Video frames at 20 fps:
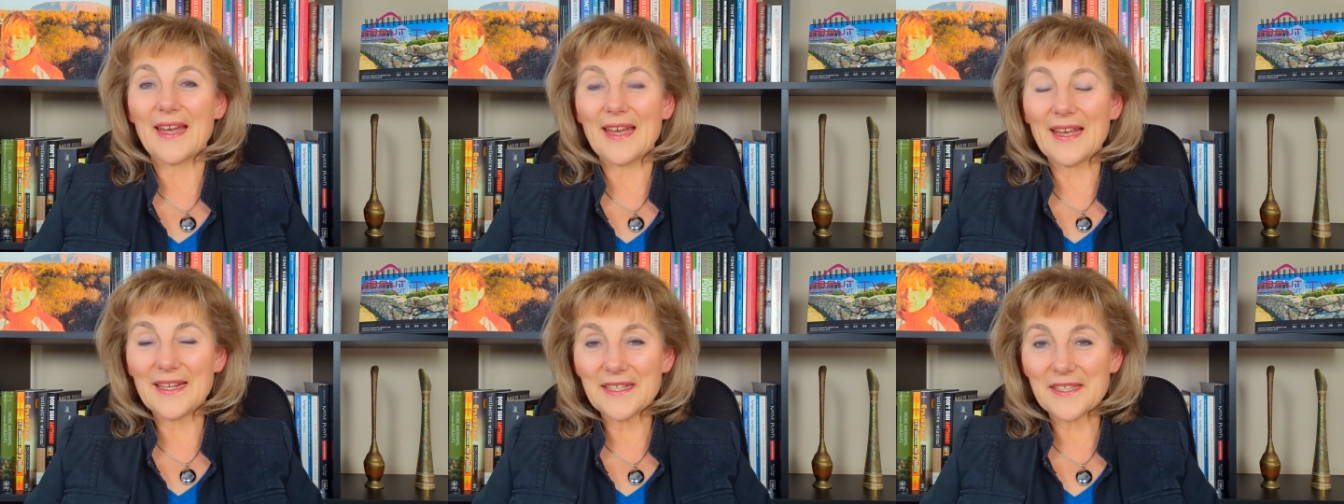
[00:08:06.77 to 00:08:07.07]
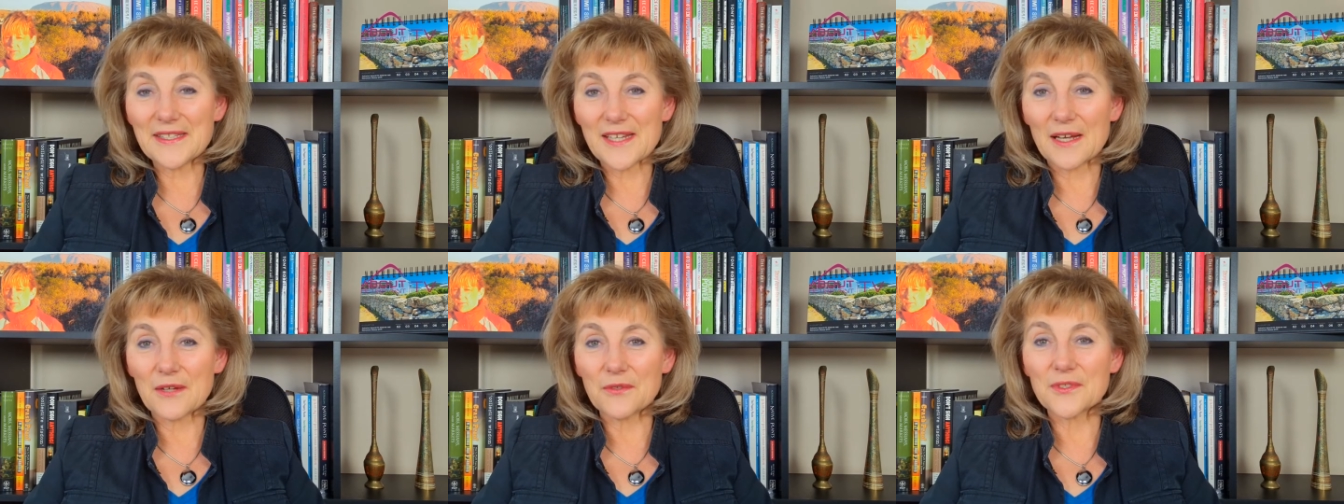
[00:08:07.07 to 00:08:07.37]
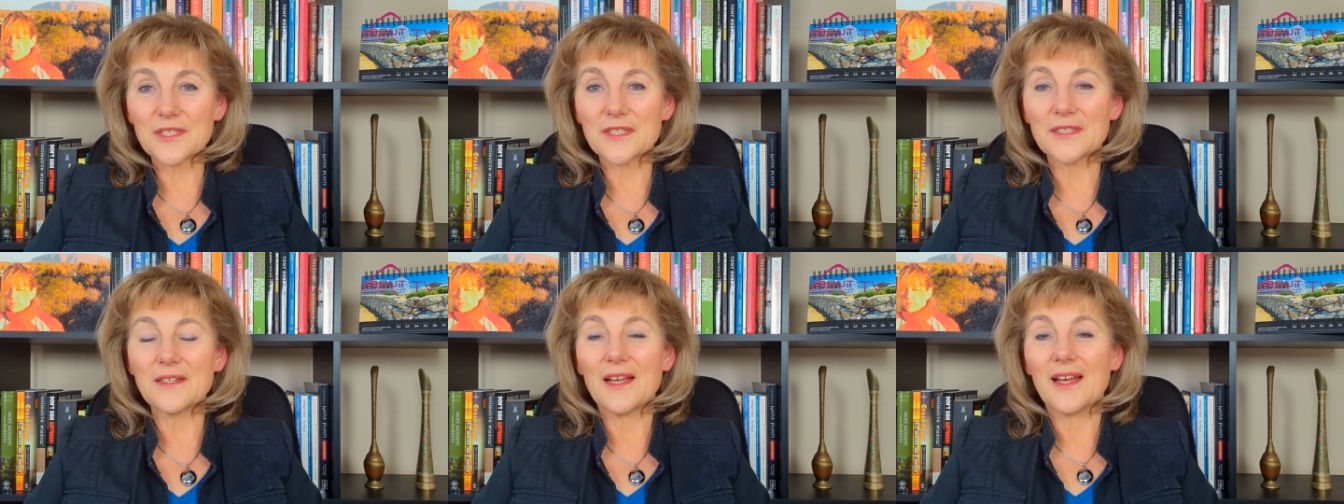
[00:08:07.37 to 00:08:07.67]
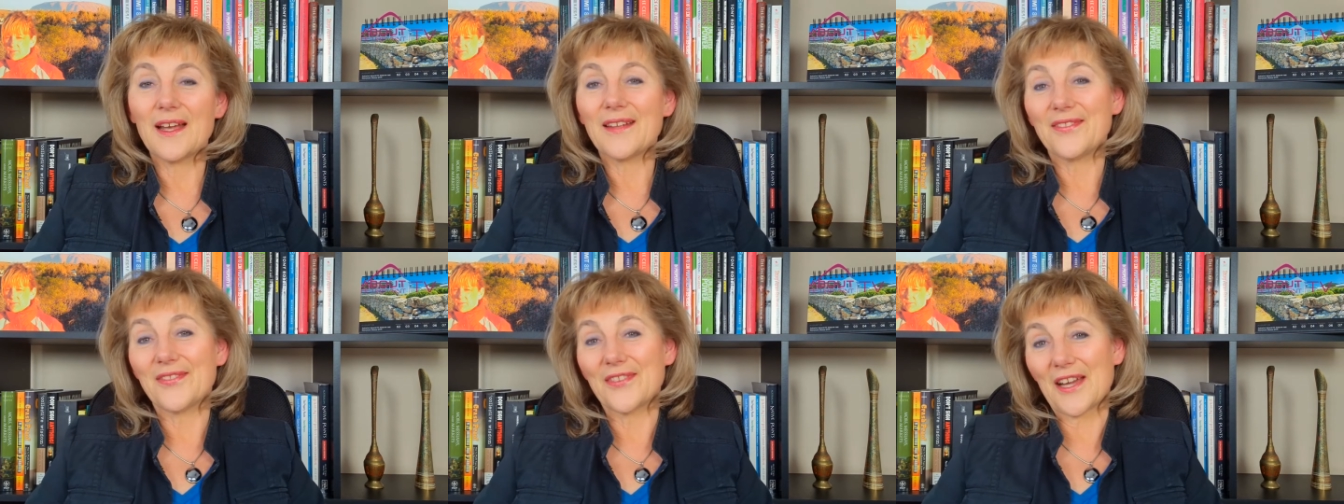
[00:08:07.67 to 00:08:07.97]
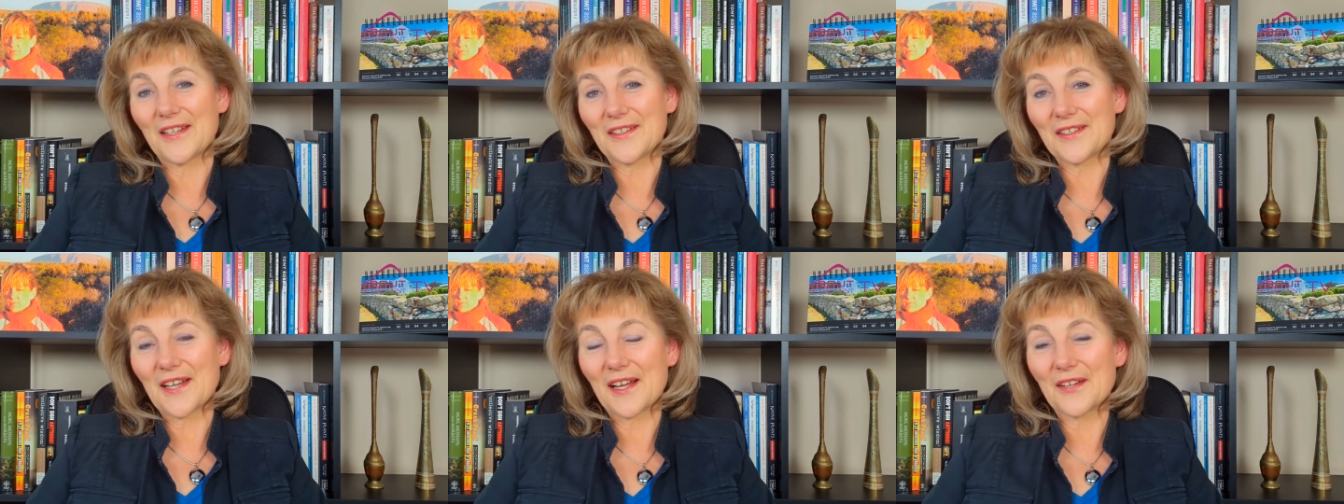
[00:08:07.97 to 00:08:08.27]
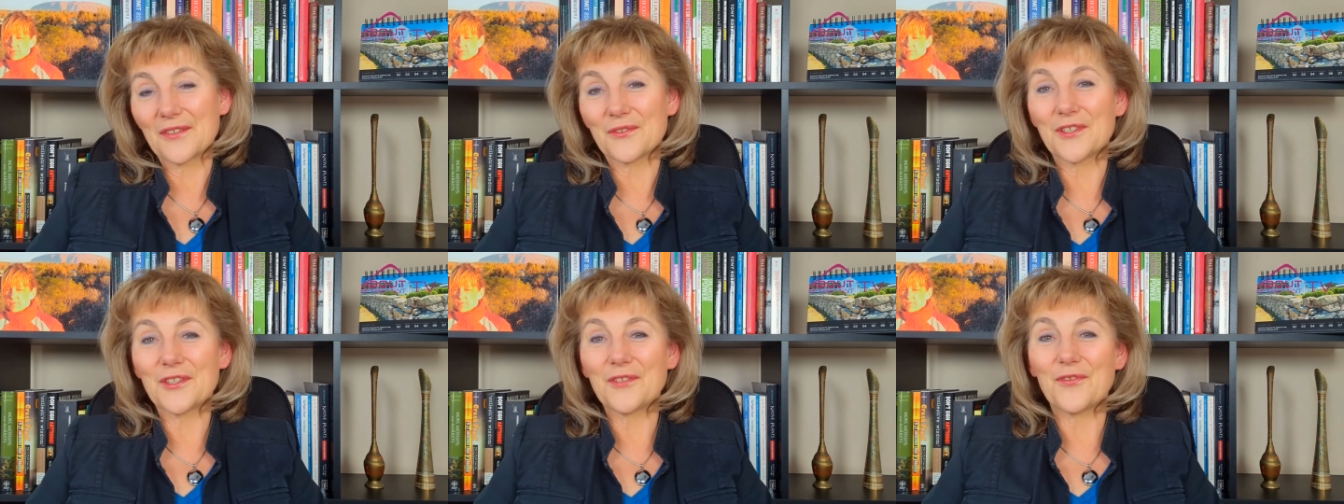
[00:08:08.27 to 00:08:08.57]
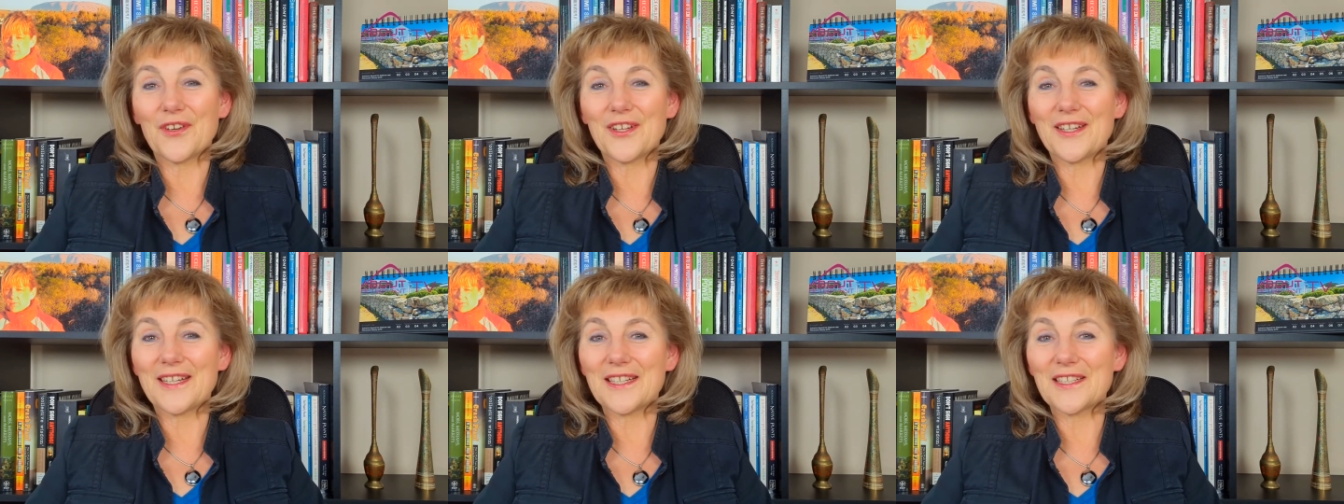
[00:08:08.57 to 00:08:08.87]

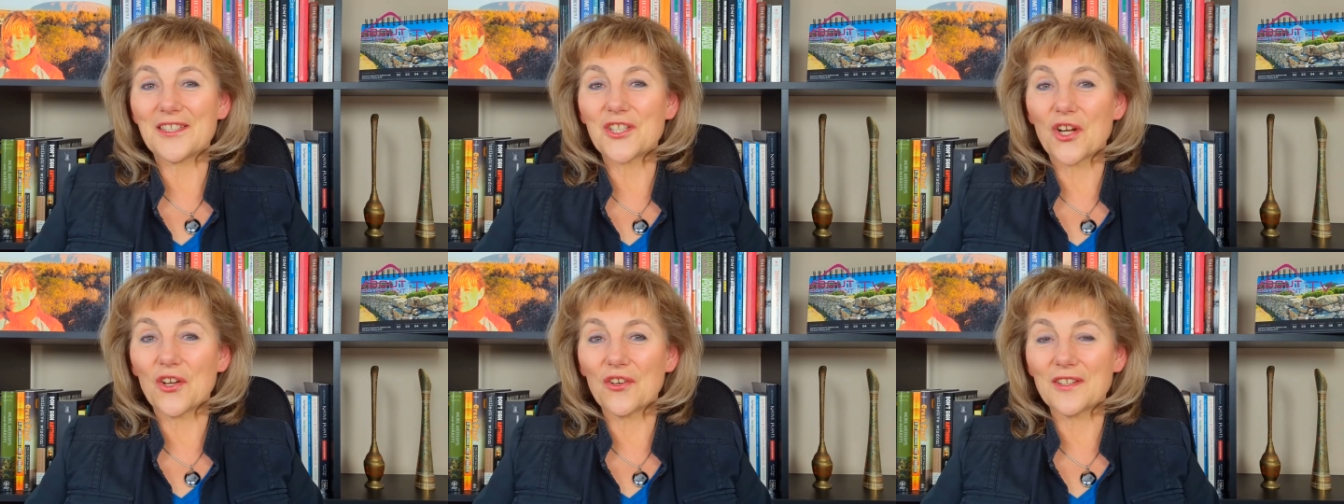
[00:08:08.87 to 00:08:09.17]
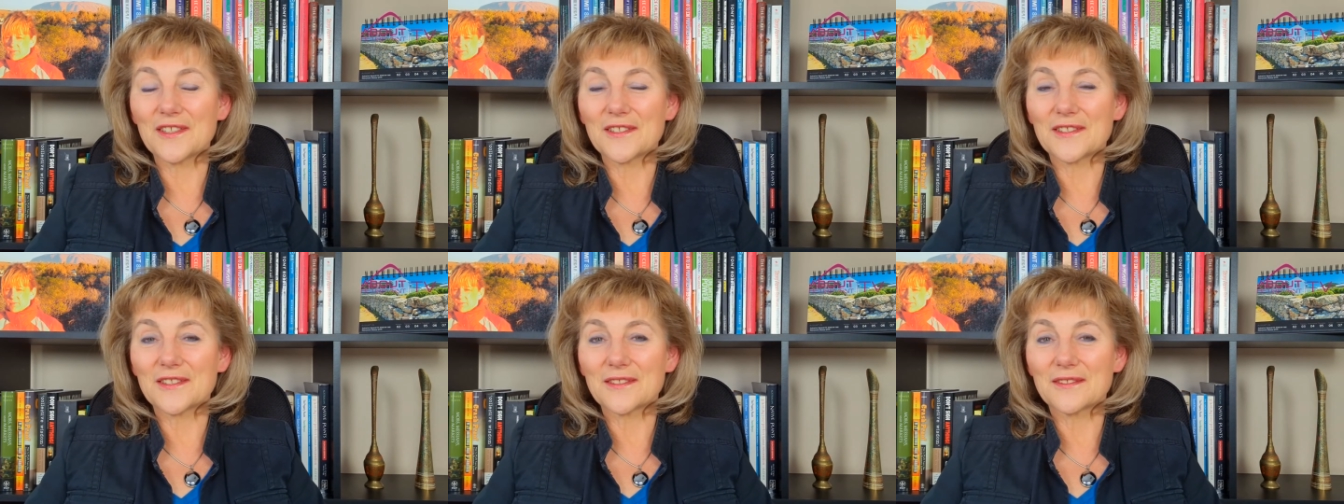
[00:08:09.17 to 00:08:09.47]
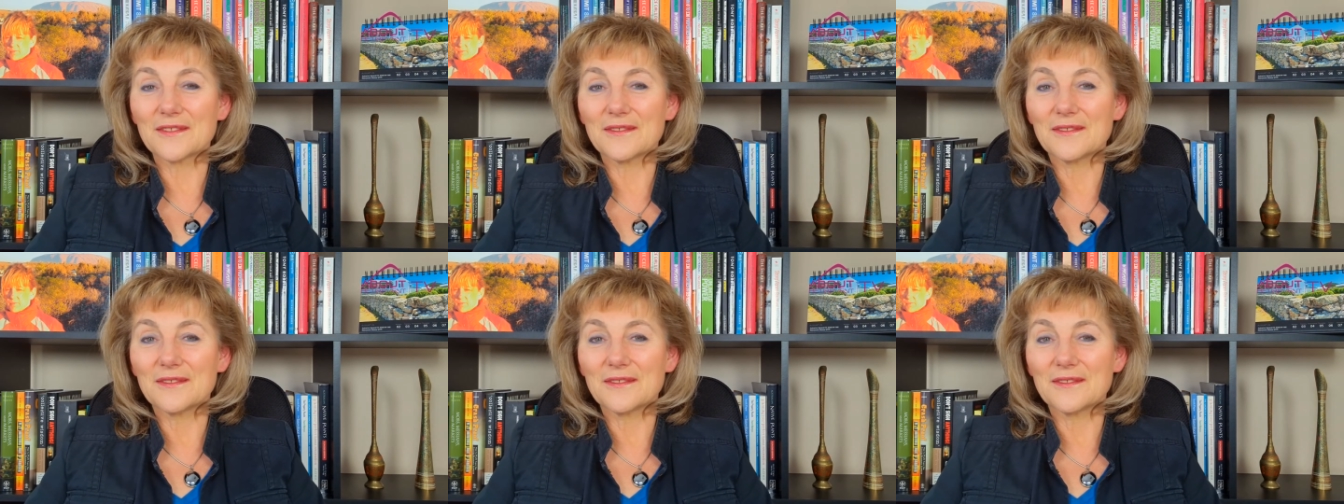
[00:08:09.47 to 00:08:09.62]
$8,938.